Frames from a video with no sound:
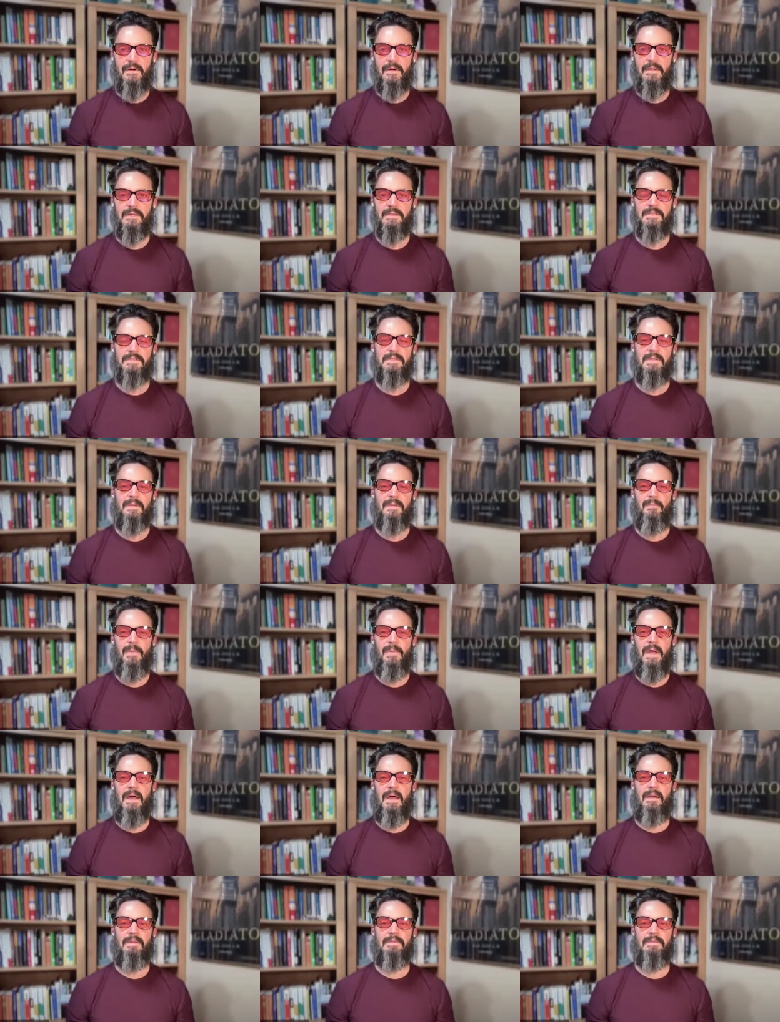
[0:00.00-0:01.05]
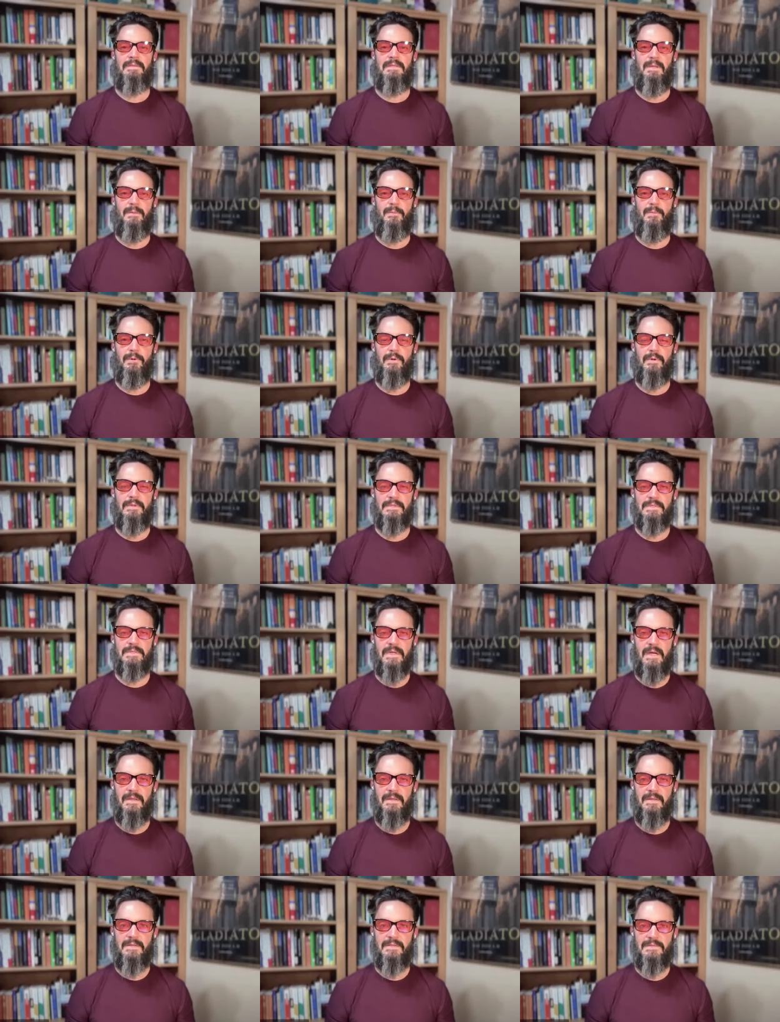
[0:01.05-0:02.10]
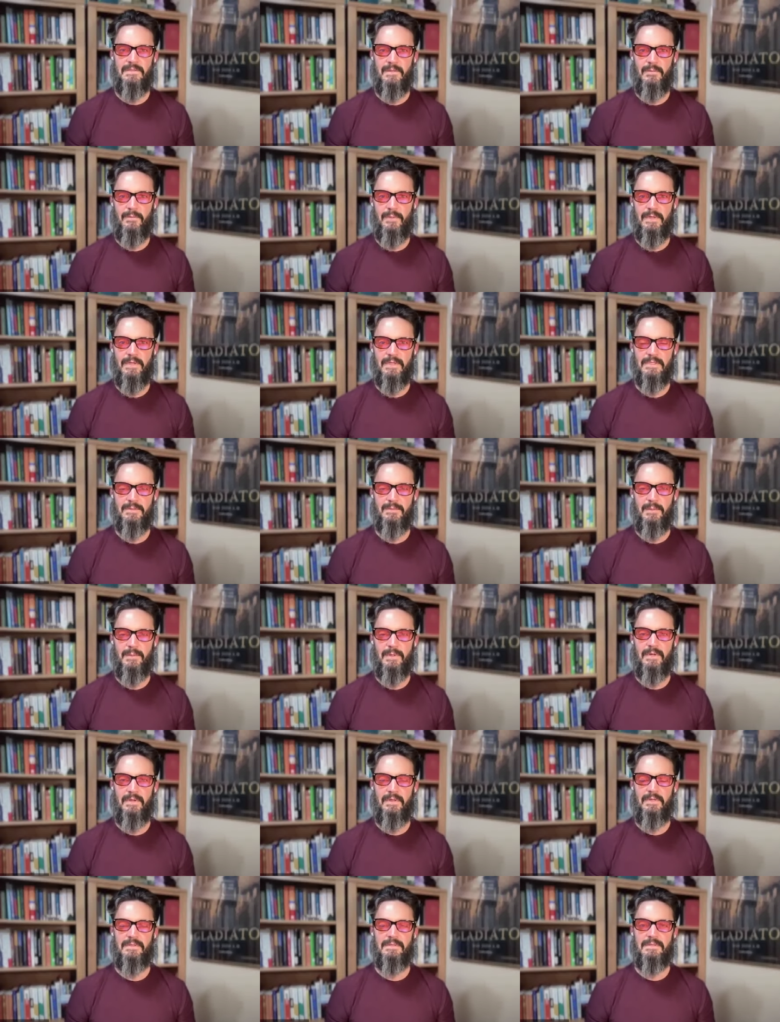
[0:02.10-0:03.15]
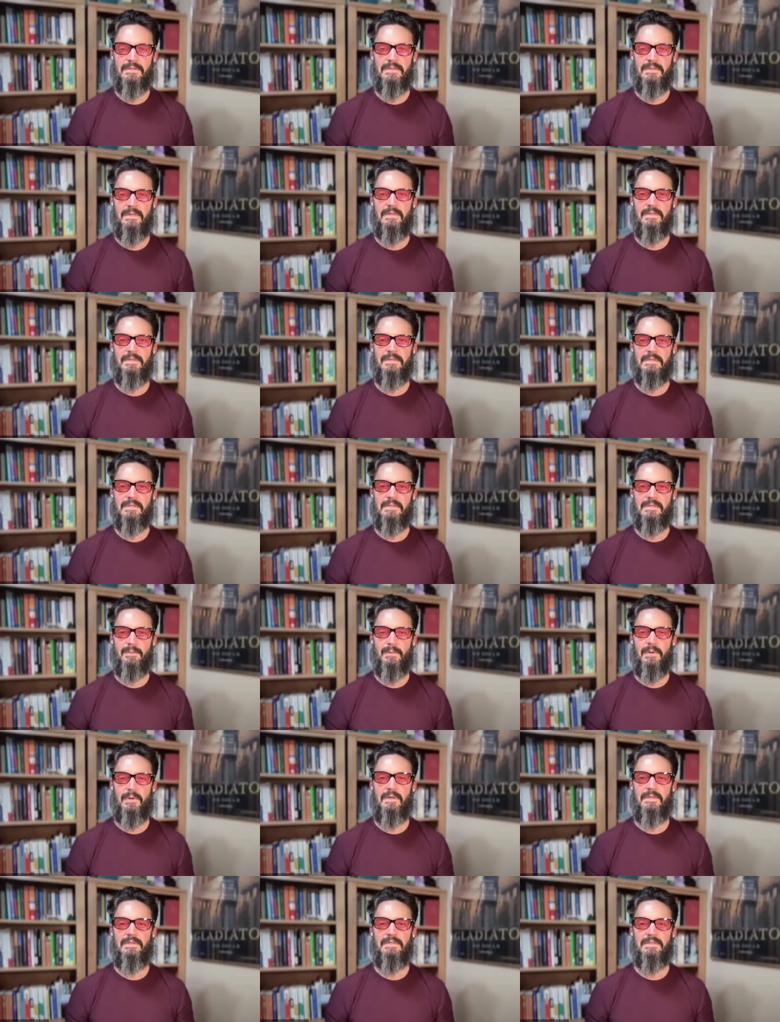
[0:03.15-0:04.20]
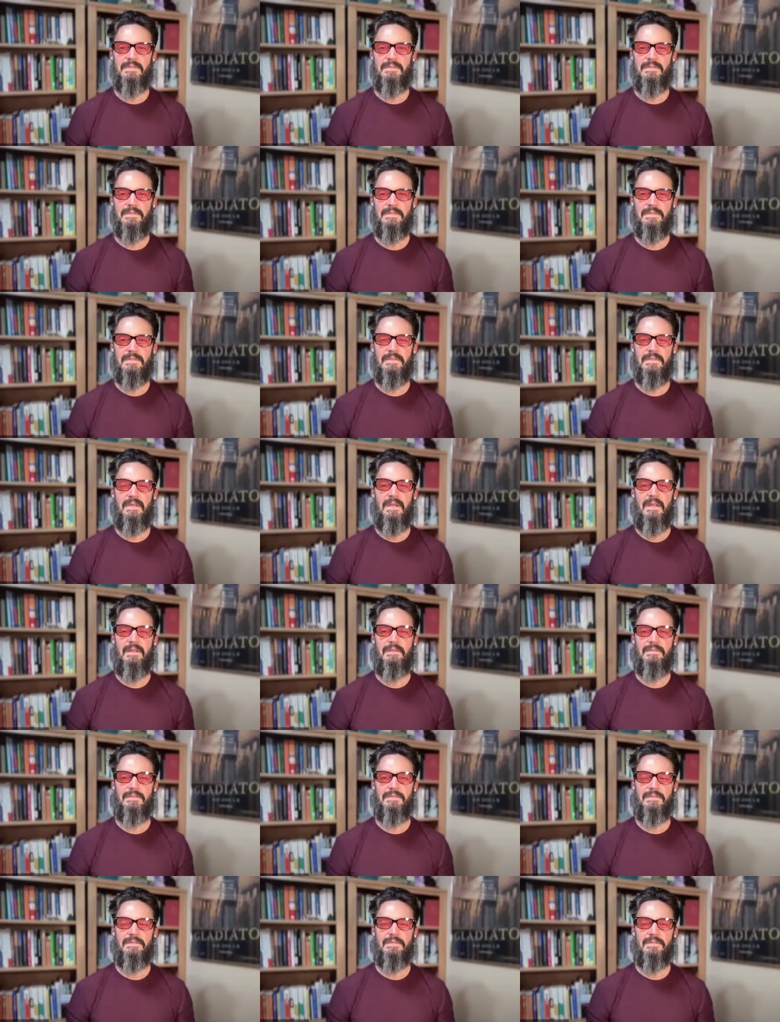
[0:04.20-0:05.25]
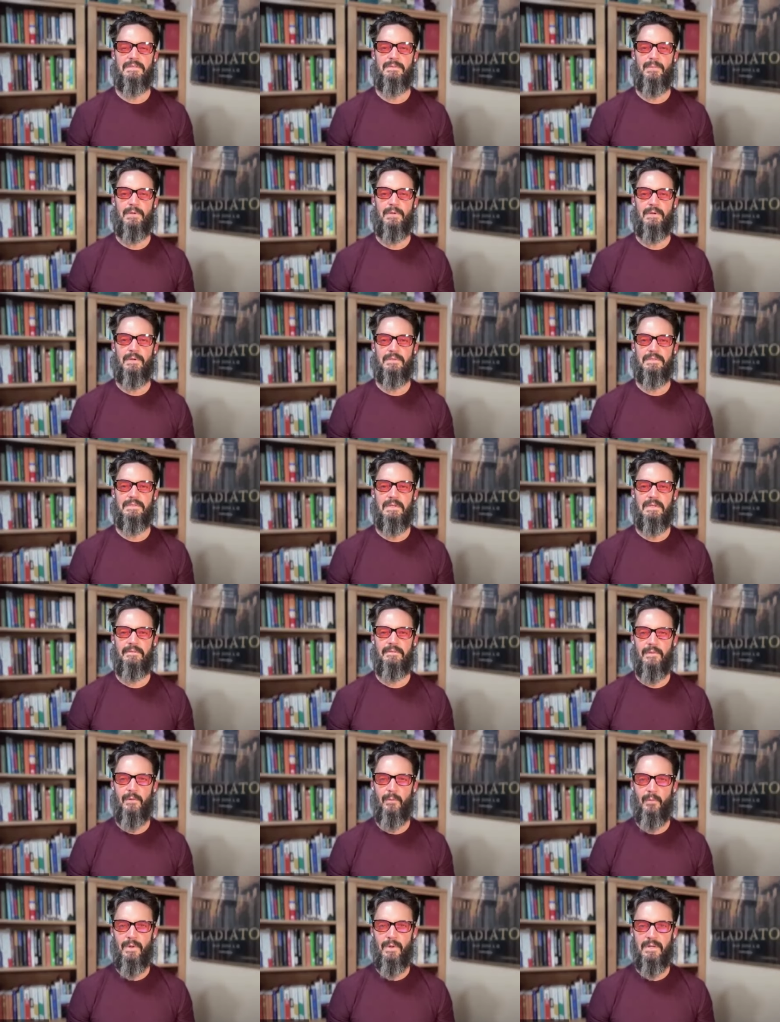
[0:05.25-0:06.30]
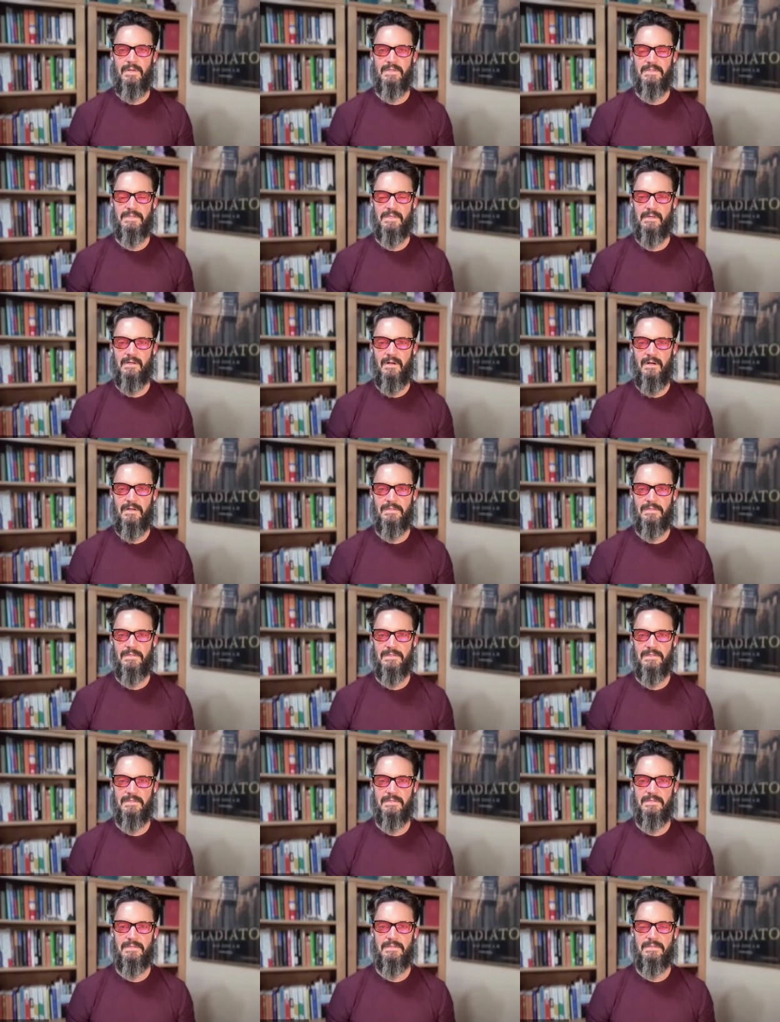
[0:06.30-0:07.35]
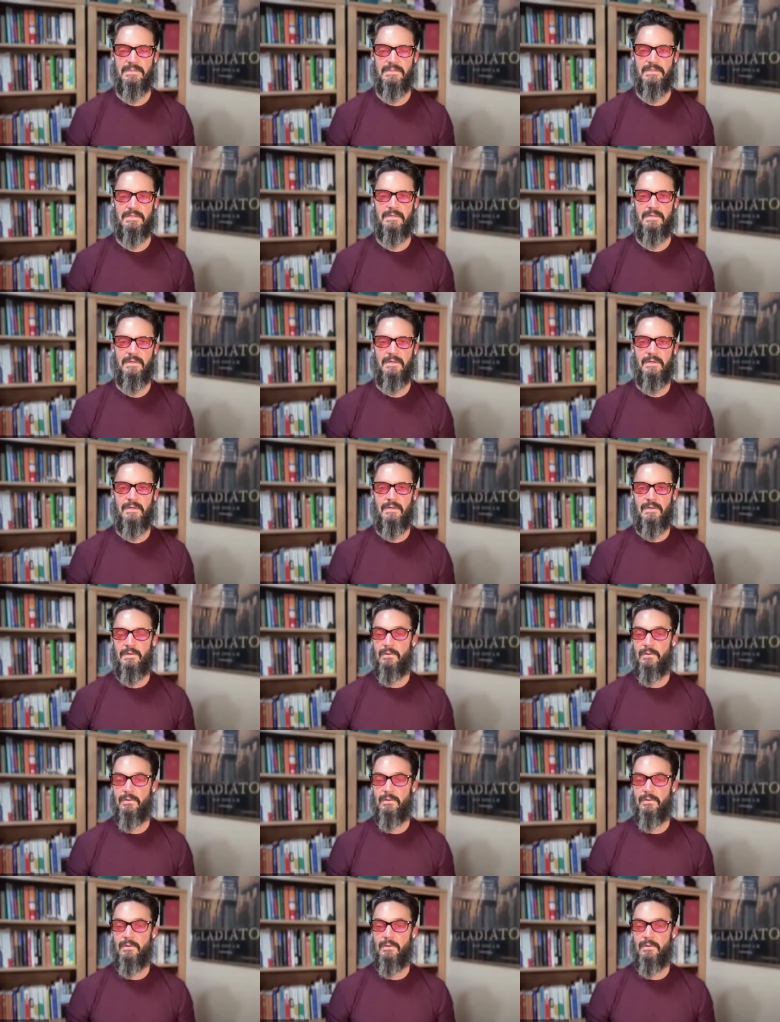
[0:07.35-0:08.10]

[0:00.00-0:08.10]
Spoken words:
or I can sit back deeper inside this human experience, in this experience, and sit at just this pure seat of the witnessing consciousness,